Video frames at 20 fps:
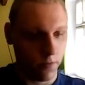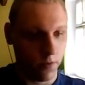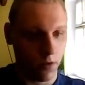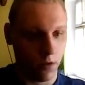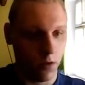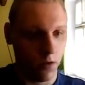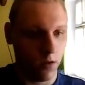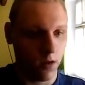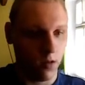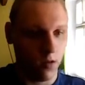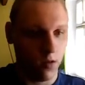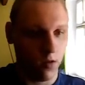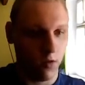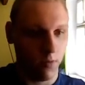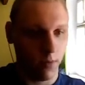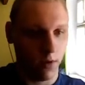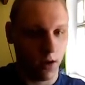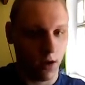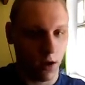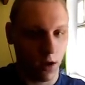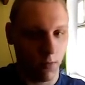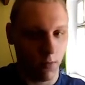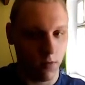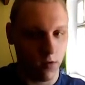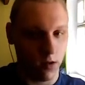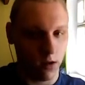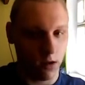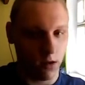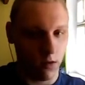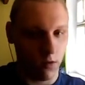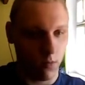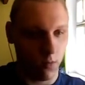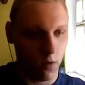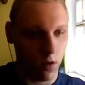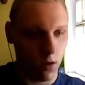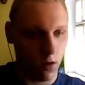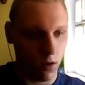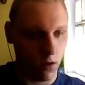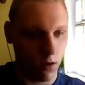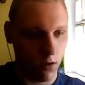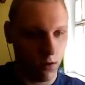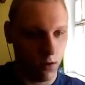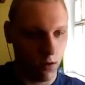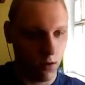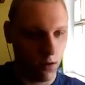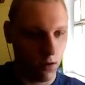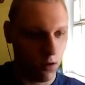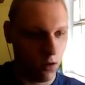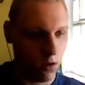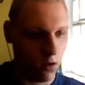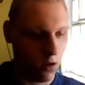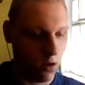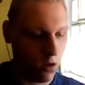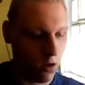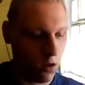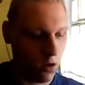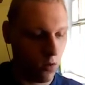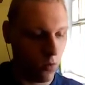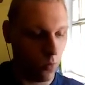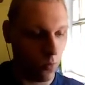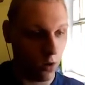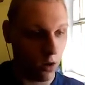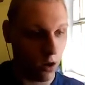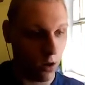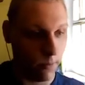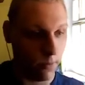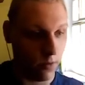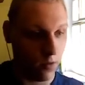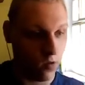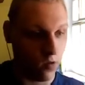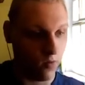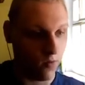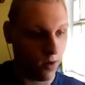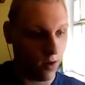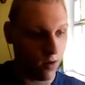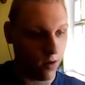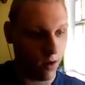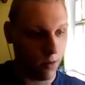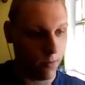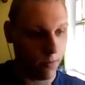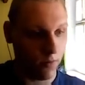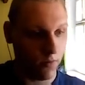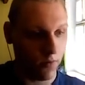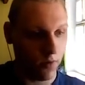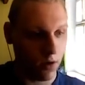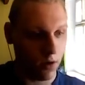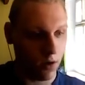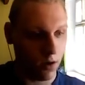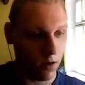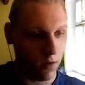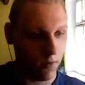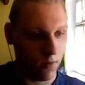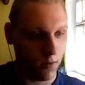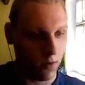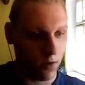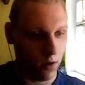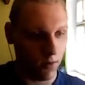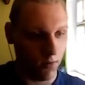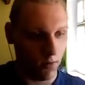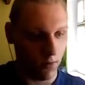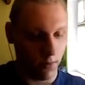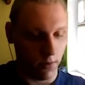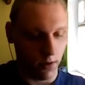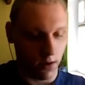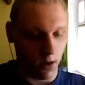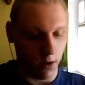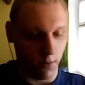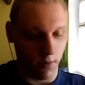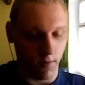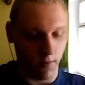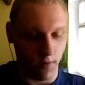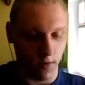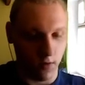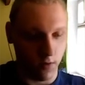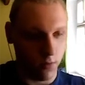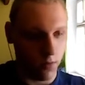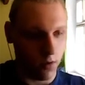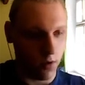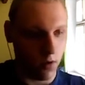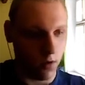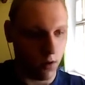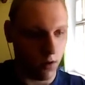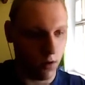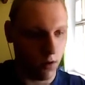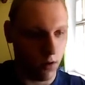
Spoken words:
you can see it's become slightly smaller. What happens if I type in 5? It will become even smaller.